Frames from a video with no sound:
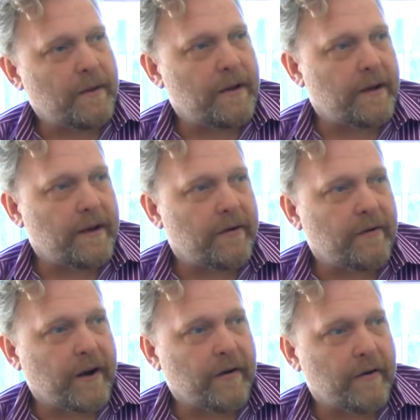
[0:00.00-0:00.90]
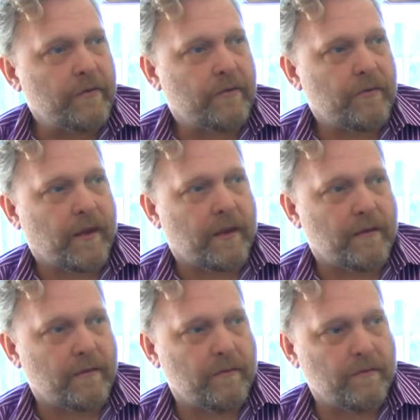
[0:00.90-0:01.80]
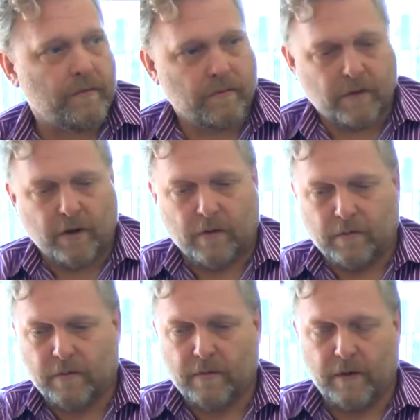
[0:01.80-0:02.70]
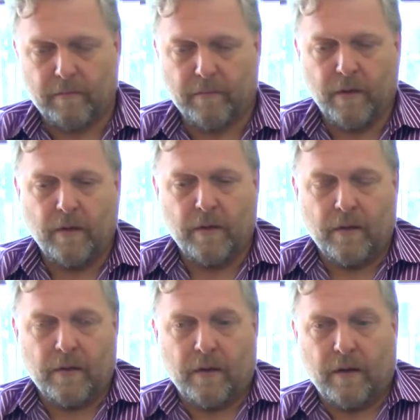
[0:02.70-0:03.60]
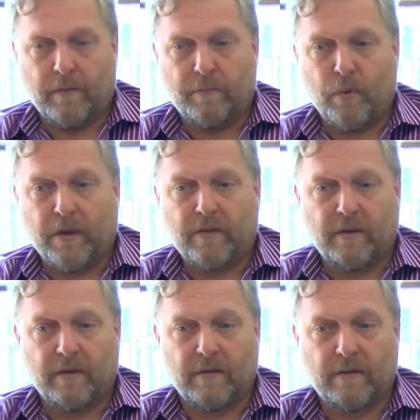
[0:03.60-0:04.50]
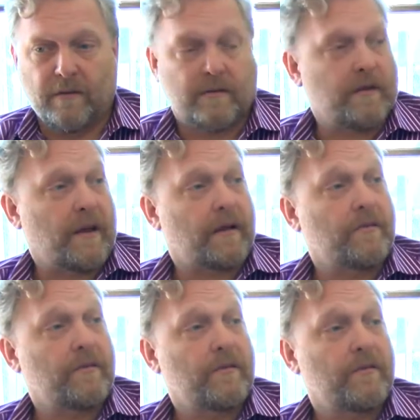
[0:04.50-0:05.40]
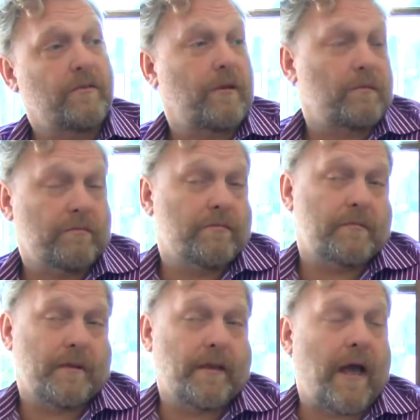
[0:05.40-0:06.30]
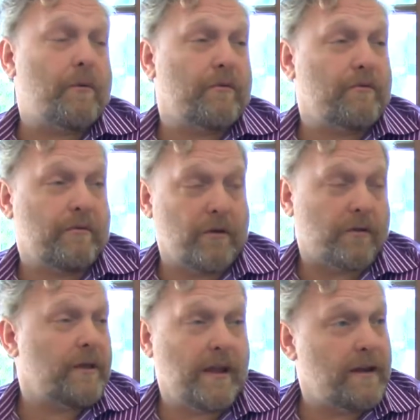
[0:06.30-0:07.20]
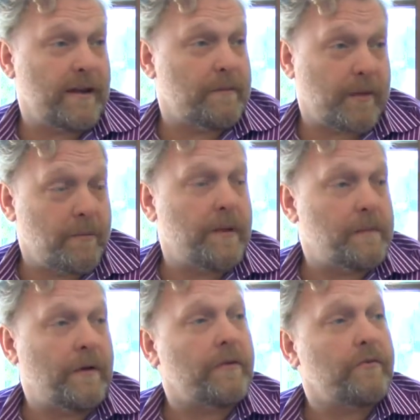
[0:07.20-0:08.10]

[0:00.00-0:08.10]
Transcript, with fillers: metadata records that, you know, kind of uh, pointed into the text. So, wow. And that was, you know, keyed in by people.